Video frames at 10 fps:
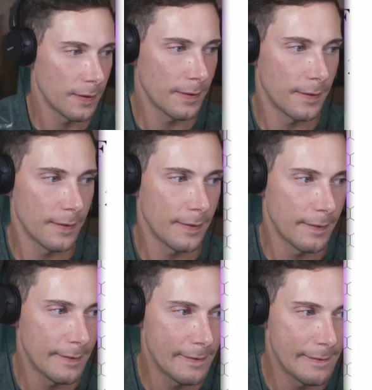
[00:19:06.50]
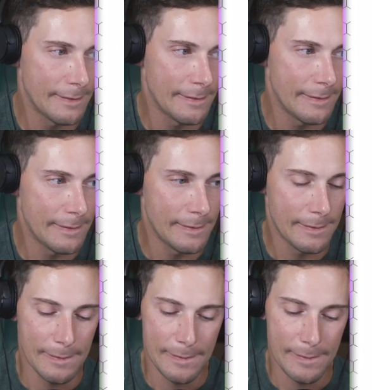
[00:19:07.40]

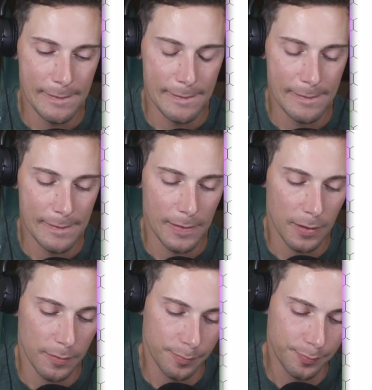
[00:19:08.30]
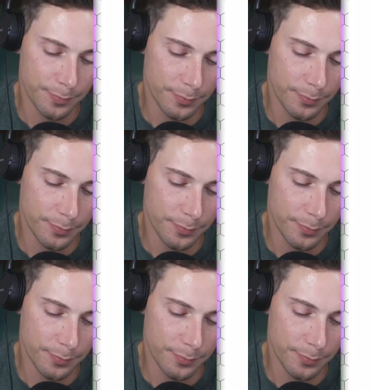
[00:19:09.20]
Nobody speaks.